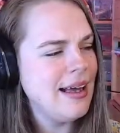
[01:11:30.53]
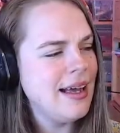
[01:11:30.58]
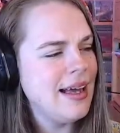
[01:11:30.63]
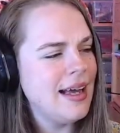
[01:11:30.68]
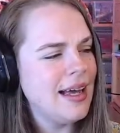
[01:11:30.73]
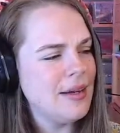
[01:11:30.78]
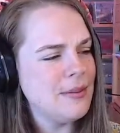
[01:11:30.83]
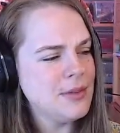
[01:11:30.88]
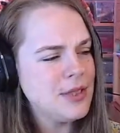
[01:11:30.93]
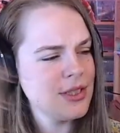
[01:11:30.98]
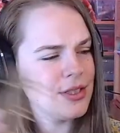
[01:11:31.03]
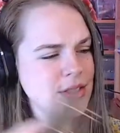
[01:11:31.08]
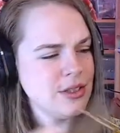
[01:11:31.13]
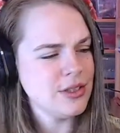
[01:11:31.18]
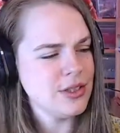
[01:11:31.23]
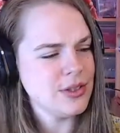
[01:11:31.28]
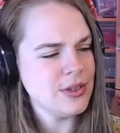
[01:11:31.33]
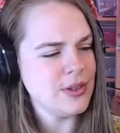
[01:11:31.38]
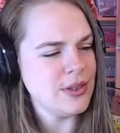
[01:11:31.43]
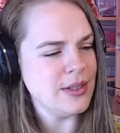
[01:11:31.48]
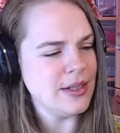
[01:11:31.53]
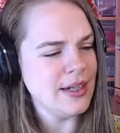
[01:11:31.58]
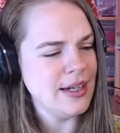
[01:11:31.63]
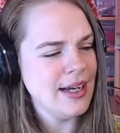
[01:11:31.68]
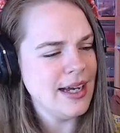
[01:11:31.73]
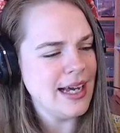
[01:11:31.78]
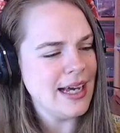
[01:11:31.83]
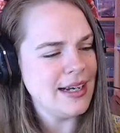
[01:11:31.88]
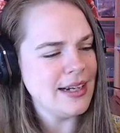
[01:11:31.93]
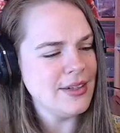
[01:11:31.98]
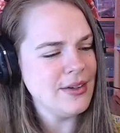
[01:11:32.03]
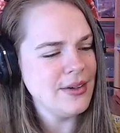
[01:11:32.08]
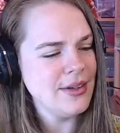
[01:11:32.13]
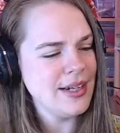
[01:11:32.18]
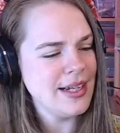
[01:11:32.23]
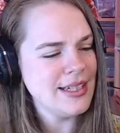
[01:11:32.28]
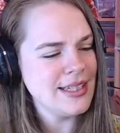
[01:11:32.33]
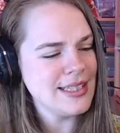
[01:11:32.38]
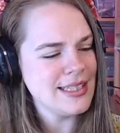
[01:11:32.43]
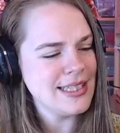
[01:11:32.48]
I'm just not sure, and I don't
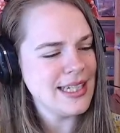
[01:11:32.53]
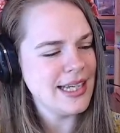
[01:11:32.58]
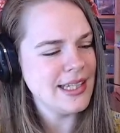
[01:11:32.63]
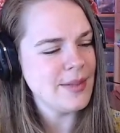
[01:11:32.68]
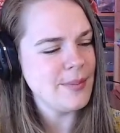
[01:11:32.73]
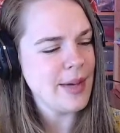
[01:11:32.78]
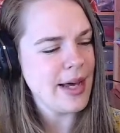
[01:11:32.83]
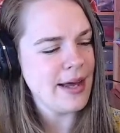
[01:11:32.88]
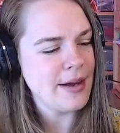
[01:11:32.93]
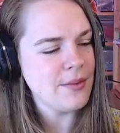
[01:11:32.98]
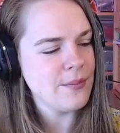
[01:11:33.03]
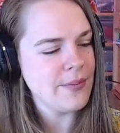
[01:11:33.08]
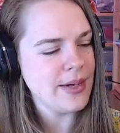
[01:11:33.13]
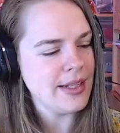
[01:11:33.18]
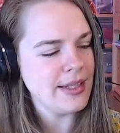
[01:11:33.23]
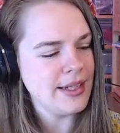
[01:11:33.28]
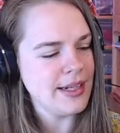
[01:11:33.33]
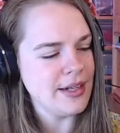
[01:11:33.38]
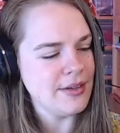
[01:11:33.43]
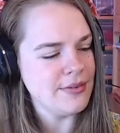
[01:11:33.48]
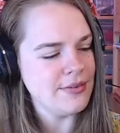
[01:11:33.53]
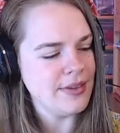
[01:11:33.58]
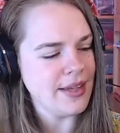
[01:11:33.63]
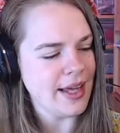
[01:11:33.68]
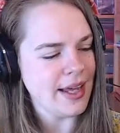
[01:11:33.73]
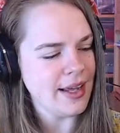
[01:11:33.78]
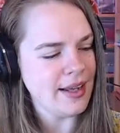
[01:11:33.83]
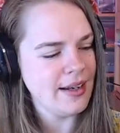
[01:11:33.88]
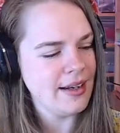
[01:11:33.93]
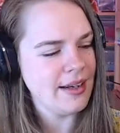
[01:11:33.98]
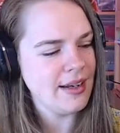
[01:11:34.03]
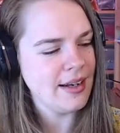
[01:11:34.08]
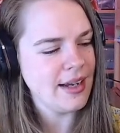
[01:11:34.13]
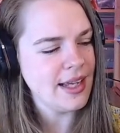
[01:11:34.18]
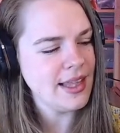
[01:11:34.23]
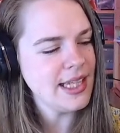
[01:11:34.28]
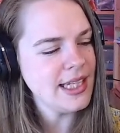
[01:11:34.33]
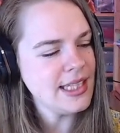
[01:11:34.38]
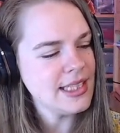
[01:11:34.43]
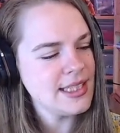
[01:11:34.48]
understand the pattern well enough yet. I
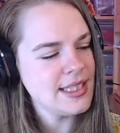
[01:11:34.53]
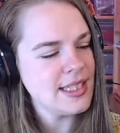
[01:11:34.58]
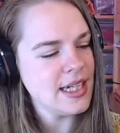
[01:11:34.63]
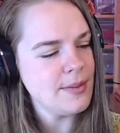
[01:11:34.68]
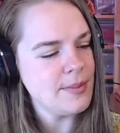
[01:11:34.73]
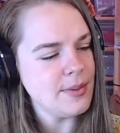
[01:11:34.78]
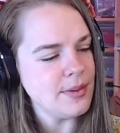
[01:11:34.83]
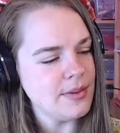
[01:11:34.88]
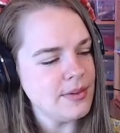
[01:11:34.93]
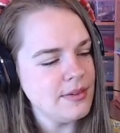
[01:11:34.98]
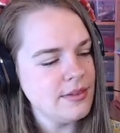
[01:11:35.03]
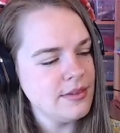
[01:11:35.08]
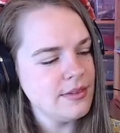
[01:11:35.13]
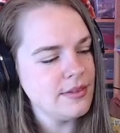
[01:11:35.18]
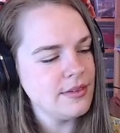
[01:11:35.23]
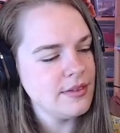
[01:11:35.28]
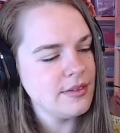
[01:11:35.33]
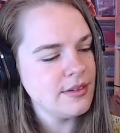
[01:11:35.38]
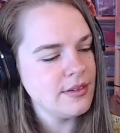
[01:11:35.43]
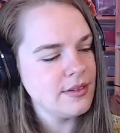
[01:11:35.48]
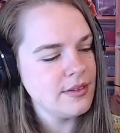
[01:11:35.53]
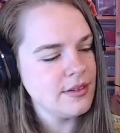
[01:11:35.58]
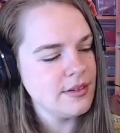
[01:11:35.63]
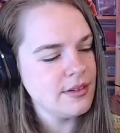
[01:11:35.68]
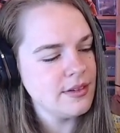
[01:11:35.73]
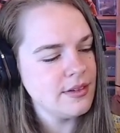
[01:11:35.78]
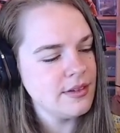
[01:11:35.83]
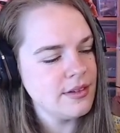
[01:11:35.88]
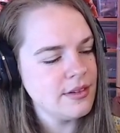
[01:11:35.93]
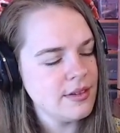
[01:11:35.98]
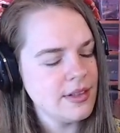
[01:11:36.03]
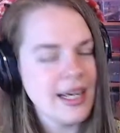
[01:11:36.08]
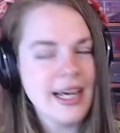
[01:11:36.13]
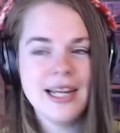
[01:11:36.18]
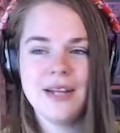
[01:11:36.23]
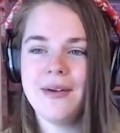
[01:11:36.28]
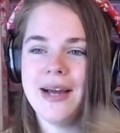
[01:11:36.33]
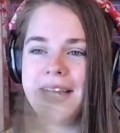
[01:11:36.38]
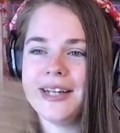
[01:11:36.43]
think it's double. Anyway, I